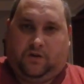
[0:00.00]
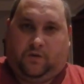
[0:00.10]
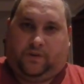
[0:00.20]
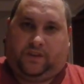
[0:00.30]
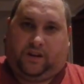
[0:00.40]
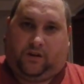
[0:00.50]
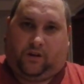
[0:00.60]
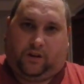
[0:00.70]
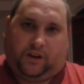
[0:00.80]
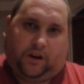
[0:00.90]
what they
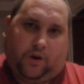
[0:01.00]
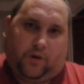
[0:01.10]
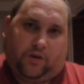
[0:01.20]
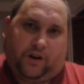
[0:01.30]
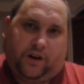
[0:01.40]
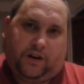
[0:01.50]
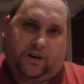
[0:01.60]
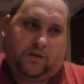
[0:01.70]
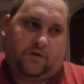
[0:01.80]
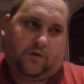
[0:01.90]
call a no
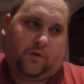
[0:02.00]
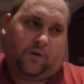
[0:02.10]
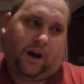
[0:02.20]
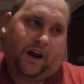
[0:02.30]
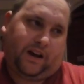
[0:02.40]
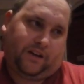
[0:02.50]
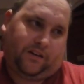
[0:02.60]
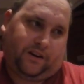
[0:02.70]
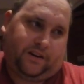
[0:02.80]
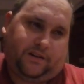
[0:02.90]
grade or a high
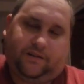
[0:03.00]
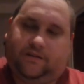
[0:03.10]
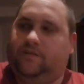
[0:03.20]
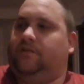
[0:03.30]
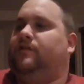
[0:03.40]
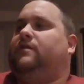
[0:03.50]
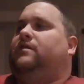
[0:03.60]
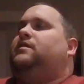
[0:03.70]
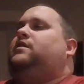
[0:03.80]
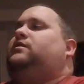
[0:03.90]
grade.
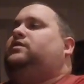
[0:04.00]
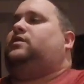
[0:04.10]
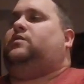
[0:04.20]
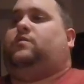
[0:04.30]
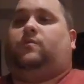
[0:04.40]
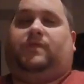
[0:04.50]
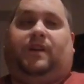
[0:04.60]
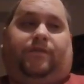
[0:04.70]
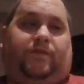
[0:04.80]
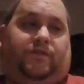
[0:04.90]
So,
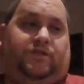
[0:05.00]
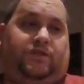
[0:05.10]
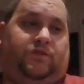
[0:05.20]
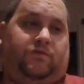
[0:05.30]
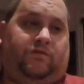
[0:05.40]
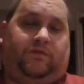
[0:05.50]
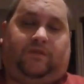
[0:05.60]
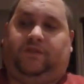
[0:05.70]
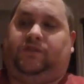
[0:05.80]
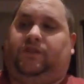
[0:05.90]
without further ado,
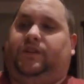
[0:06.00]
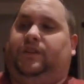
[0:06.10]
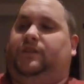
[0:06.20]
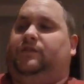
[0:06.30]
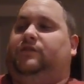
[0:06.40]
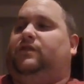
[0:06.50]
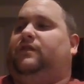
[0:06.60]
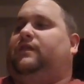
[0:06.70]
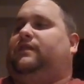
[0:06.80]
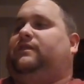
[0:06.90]
let's start getting
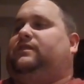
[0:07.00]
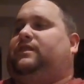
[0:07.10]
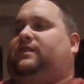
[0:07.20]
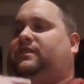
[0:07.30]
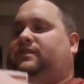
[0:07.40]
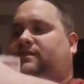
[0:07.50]
started on this sucker.